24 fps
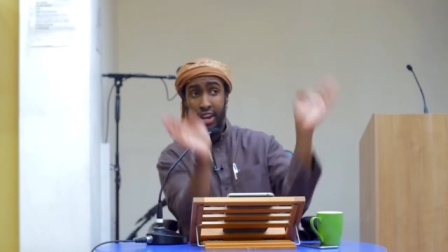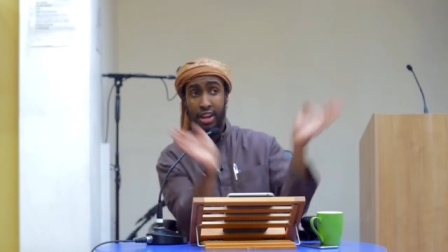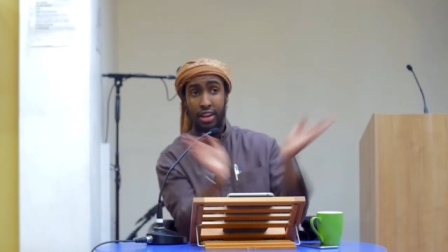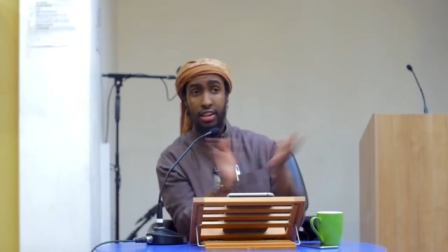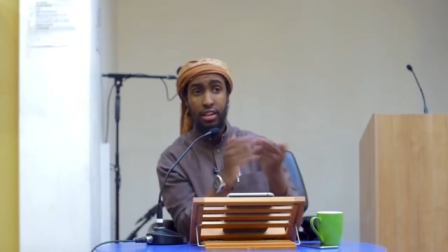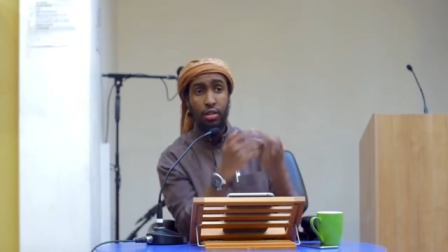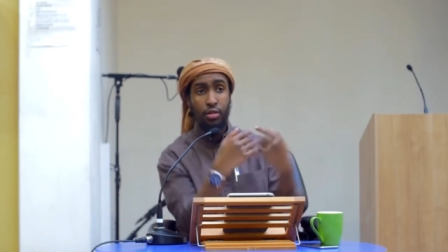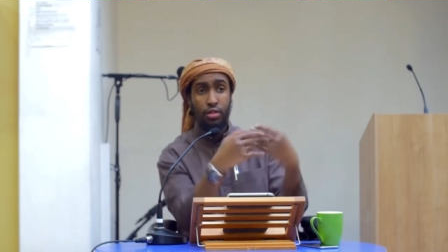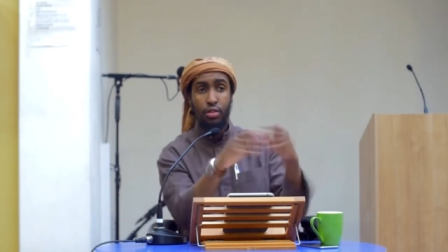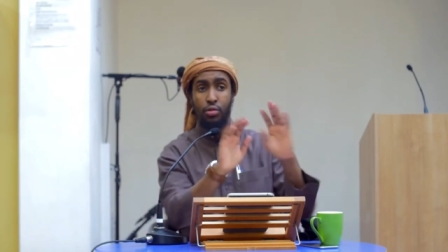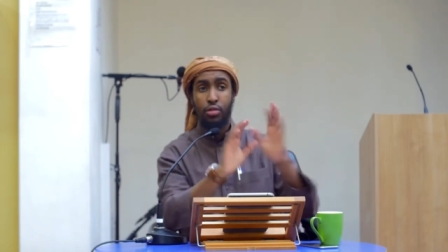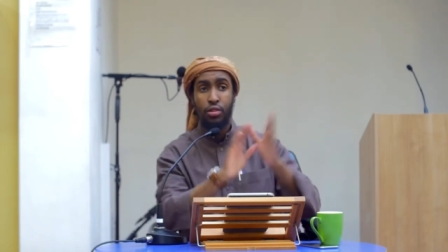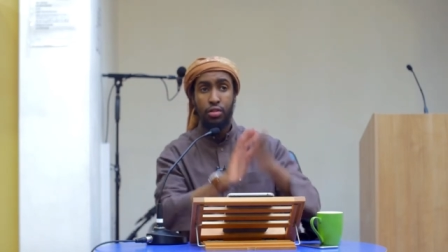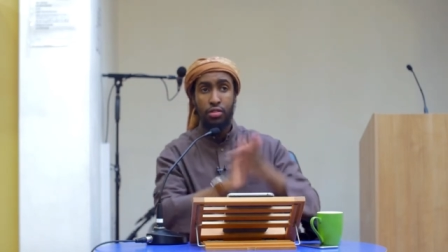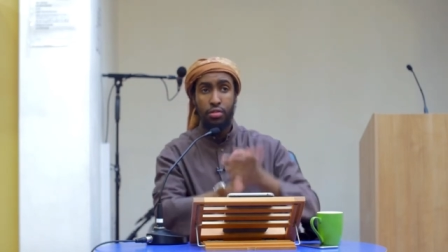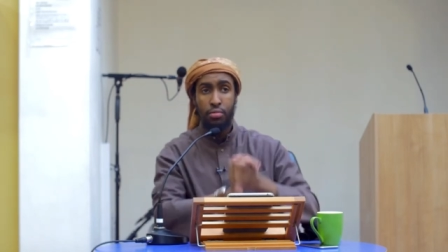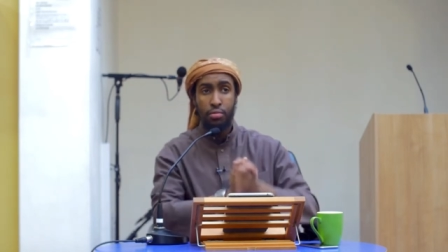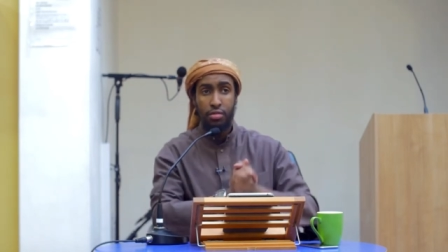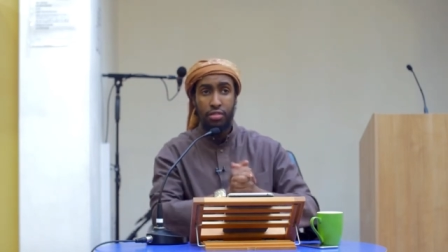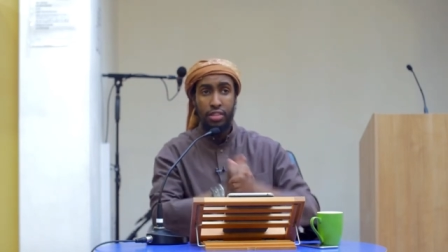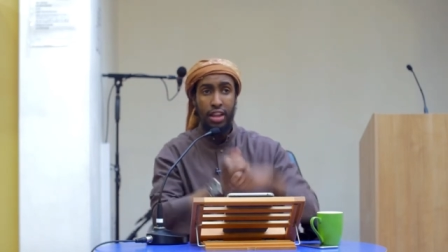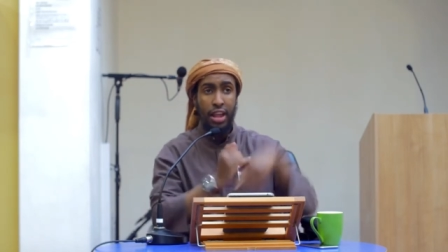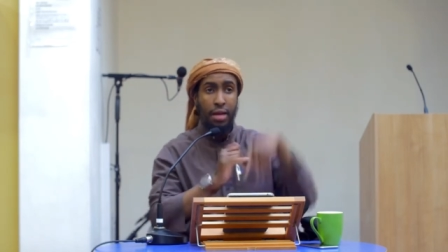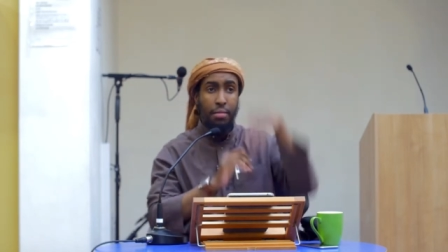they will do you as a
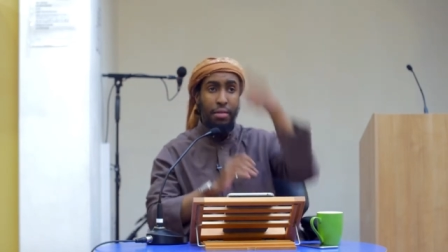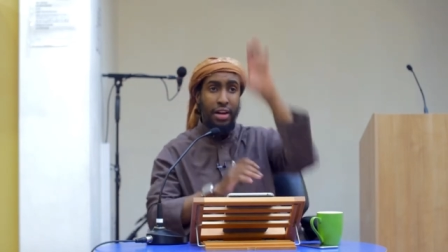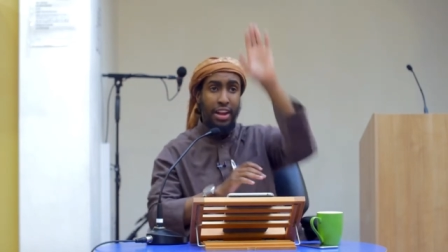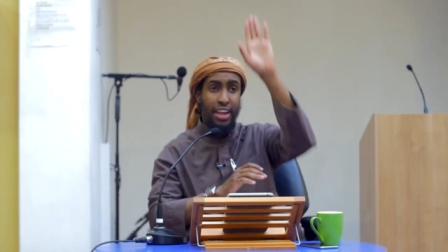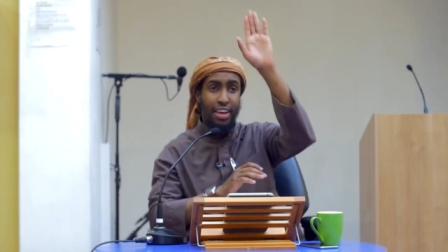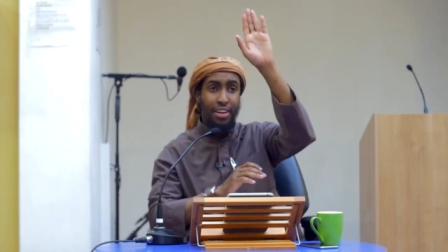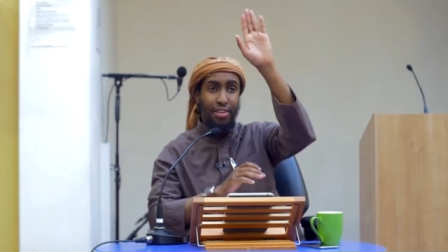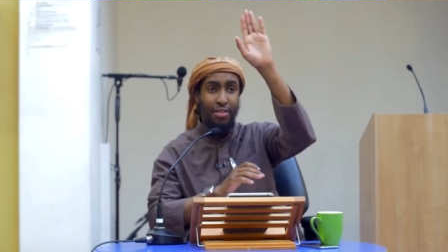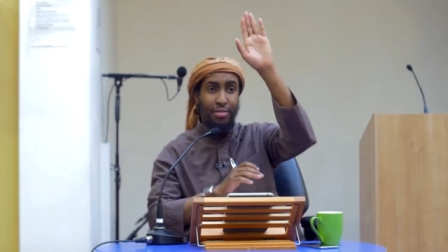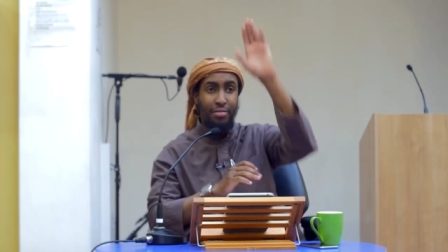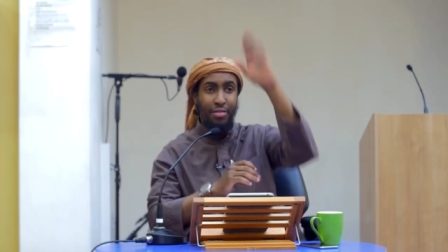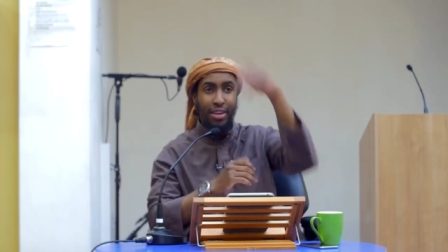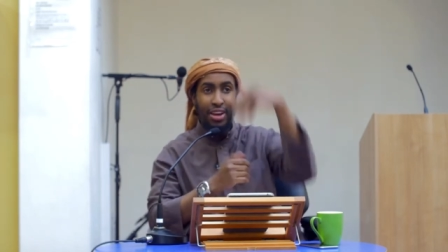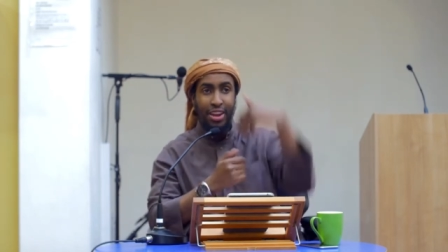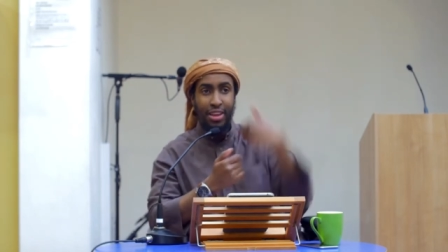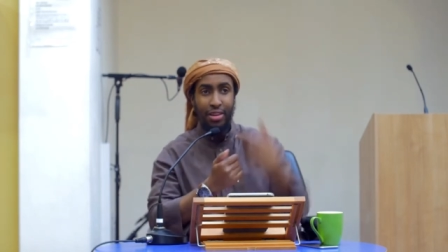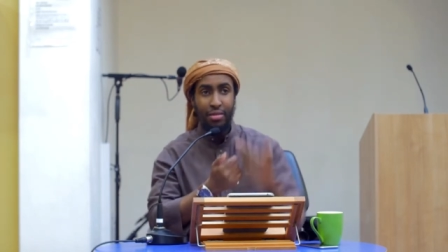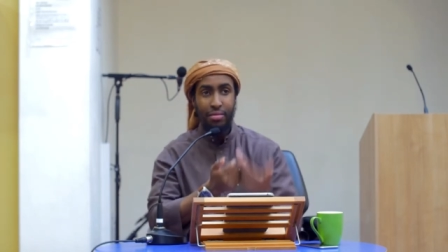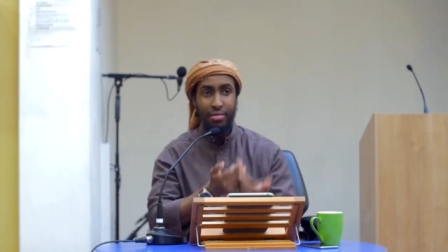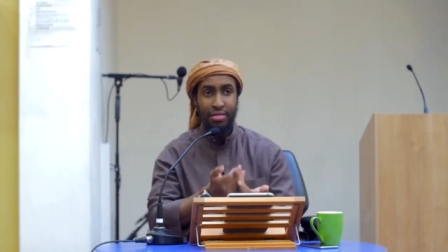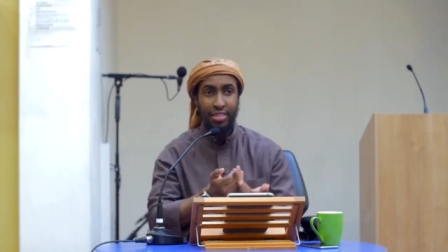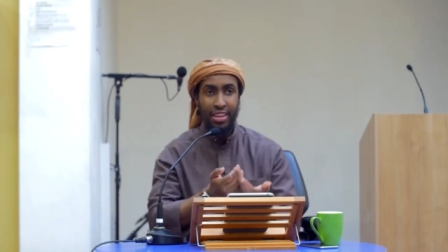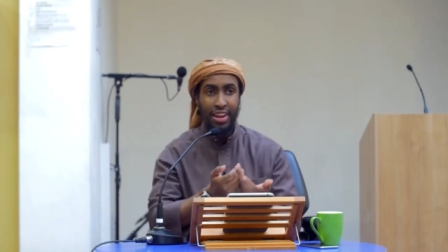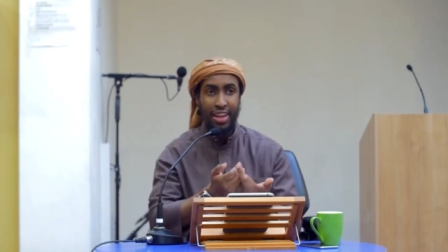Muslim. Alaykum,
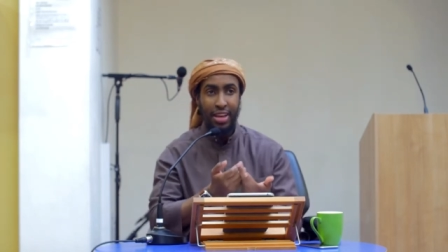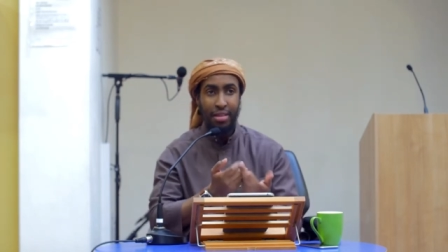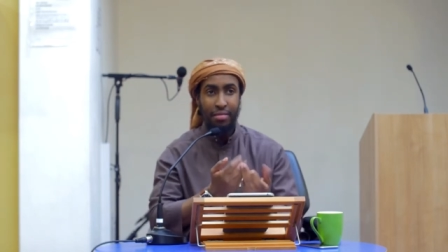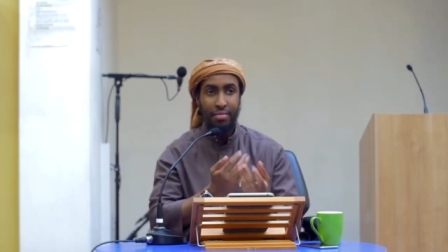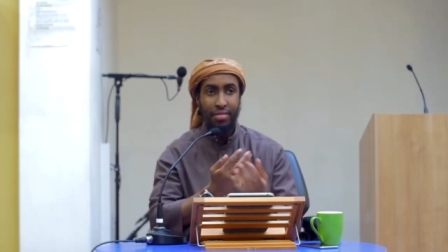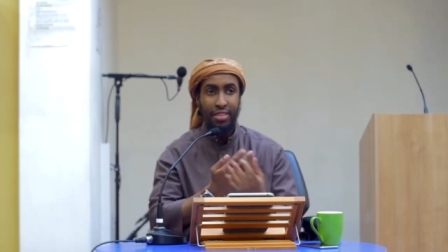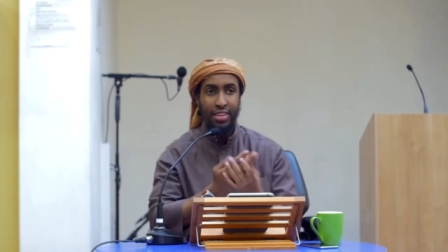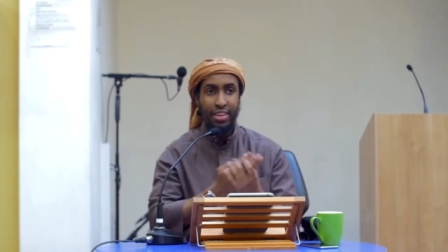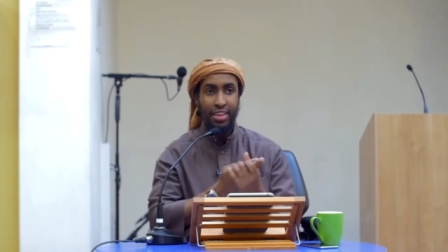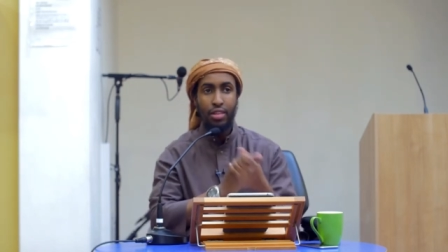alaykum salam.